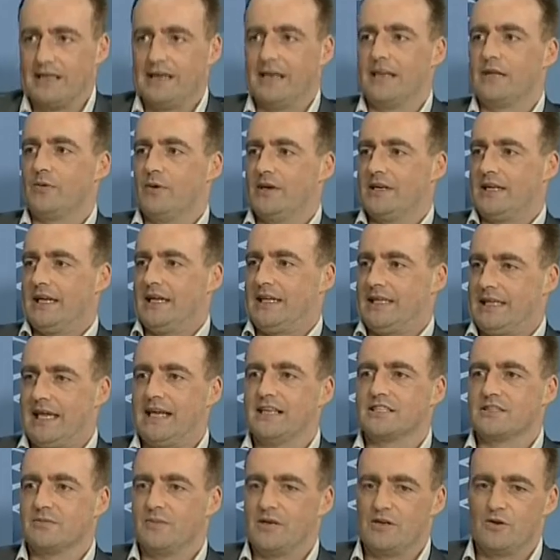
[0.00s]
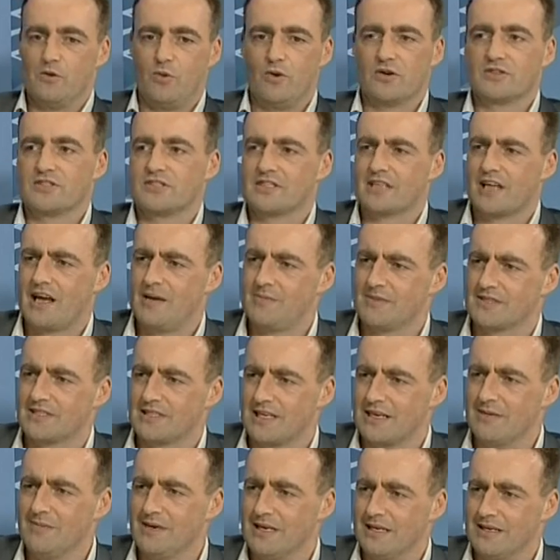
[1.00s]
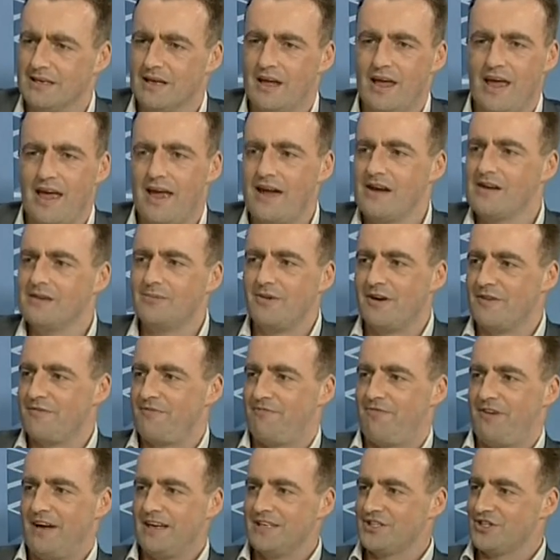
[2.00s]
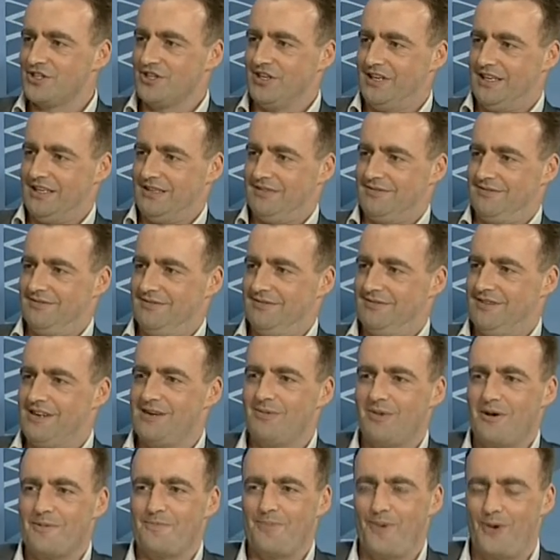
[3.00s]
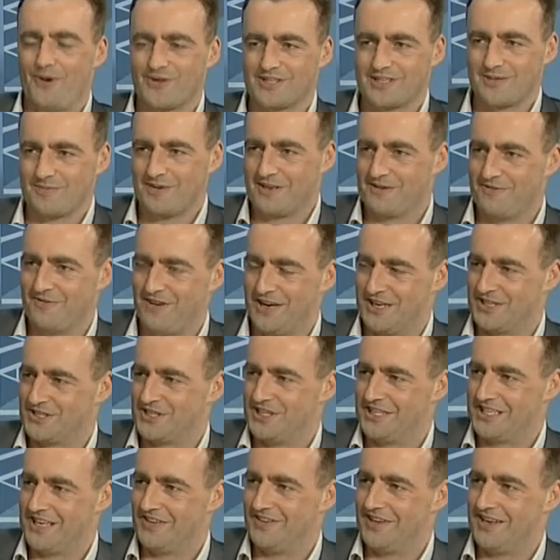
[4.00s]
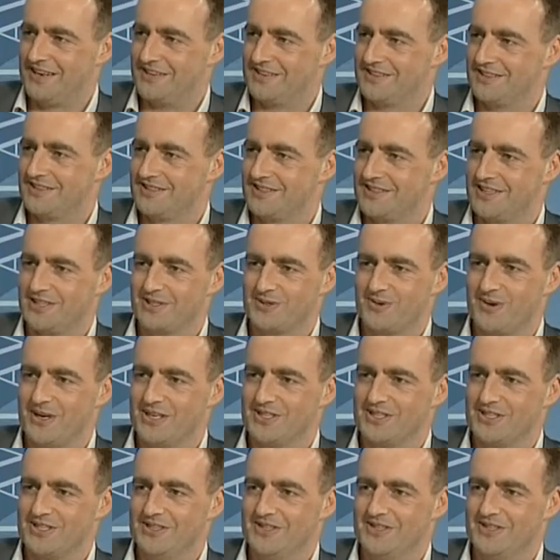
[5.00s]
anyone can get to me or wants to come and see me. How am I functioning? How am I possibly functioning in that situation?